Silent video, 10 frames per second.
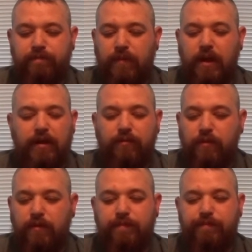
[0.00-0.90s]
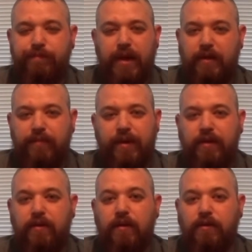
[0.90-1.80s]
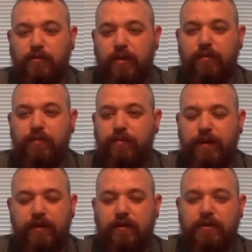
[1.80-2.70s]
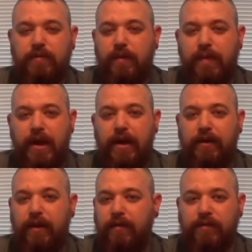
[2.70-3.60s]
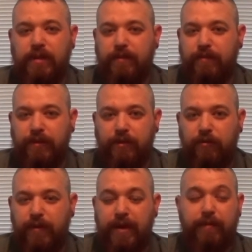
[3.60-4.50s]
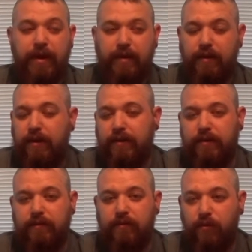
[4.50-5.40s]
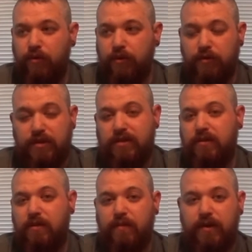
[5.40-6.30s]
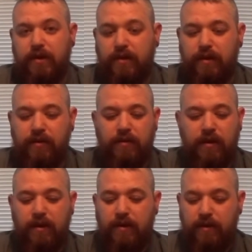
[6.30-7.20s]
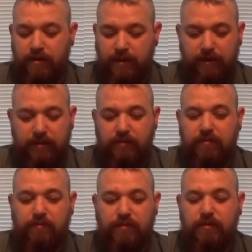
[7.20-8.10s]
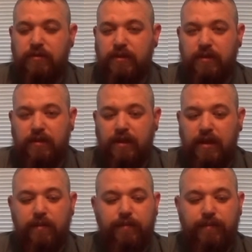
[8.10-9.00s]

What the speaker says: I throw a pack of playing cards, weatherproof playing cards in my bag every time that we go backpacking, hiking, or go testing our bug out gear. And sometimes when you're sitting in camp,